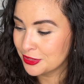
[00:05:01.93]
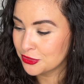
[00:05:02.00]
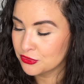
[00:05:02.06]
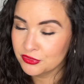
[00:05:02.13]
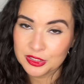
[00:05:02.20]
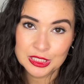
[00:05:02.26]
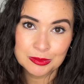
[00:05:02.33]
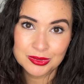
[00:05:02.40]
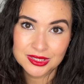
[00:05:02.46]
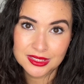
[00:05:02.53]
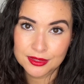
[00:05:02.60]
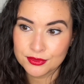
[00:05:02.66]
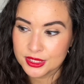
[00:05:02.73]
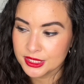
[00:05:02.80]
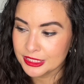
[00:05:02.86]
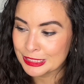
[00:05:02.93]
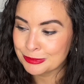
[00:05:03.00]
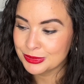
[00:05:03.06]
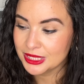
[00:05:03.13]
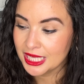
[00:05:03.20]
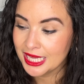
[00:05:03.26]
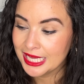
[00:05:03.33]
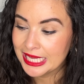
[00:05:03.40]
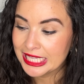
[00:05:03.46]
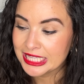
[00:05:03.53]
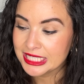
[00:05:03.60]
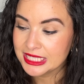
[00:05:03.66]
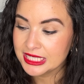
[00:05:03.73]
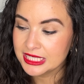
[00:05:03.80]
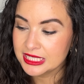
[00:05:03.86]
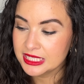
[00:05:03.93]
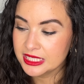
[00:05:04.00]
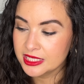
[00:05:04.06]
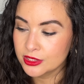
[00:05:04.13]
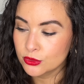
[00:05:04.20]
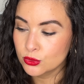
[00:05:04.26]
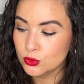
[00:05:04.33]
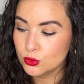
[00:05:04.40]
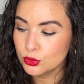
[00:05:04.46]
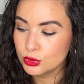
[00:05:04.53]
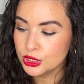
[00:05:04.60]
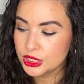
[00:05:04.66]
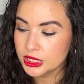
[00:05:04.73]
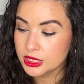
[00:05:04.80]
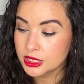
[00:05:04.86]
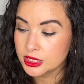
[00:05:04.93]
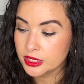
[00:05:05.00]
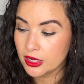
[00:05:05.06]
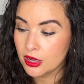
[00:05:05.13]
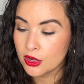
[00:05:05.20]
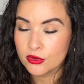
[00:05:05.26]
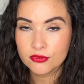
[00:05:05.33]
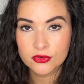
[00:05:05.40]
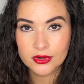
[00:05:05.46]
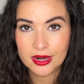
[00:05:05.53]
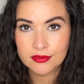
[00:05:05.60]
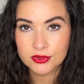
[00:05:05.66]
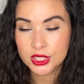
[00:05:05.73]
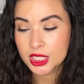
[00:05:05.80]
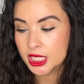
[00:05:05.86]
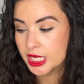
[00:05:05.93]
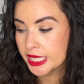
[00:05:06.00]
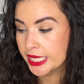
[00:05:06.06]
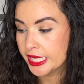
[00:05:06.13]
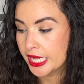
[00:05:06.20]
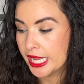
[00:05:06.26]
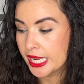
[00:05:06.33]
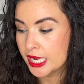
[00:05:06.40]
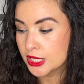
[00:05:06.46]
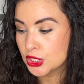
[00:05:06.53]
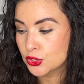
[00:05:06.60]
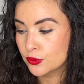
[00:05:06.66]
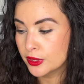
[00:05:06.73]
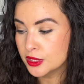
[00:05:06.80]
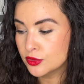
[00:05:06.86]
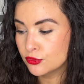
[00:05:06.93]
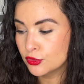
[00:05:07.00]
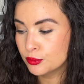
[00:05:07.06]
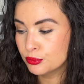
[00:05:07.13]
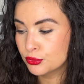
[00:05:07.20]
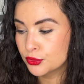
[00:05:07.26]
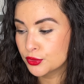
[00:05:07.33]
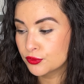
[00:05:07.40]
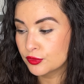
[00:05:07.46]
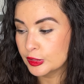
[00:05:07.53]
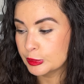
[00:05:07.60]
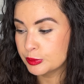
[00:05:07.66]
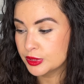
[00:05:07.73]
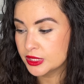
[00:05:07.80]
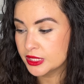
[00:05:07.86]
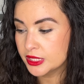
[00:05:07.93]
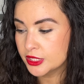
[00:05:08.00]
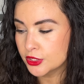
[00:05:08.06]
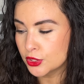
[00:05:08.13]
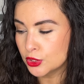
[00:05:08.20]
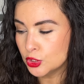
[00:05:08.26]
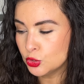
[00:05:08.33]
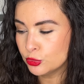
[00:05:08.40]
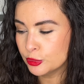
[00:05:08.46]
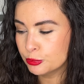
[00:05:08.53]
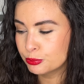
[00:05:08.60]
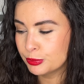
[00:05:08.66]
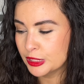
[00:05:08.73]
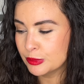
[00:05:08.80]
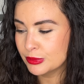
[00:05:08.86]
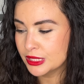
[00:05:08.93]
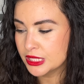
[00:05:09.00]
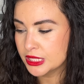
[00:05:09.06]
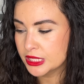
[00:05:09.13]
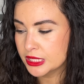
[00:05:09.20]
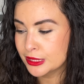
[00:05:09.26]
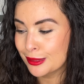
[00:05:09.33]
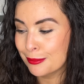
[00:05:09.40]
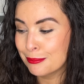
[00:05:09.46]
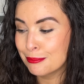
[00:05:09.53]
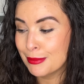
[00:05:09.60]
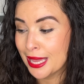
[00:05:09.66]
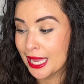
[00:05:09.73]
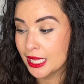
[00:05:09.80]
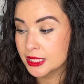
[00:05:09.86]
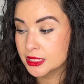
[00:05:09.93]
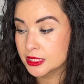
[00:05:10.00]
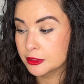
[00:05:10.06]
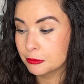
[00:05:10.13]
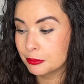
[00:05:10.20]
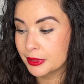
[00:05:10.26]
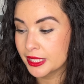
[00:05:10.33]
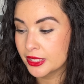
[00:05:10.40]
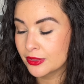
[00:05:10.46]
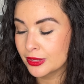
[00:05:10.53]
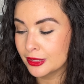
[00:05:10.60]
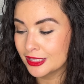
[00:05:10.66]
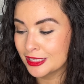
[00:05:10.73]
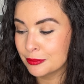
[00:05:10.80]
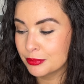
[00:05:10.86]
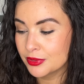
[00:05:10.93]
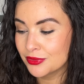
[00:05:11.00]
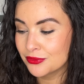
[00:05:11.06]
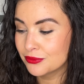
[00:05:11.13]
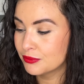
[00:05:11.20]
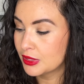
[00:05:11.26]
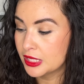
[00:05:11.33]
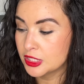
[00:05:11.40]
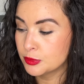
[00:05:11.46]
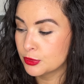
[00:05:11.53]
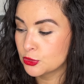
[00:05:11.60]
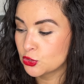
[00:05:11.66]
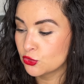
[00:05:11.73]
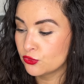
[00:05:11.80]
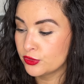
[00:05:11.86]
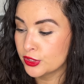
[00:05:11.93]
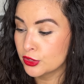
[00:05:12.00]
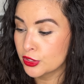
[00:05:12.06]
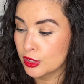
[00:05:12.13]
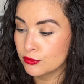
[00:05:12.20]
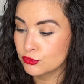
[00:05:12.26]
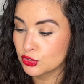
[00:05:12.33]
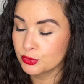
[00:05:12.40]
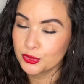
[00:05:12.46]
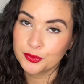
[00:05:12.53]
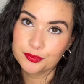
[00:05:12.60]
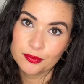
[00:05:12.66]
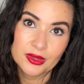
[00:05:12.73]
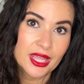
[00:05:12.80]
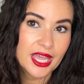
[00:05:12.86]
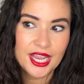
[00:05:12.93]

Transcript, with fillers: Peter Philips never sleeps. This is the Rouge Dior Forever, a transfer-proof lipstick, ultra-pigmented matte bare lip, and supposed to feel comfortable.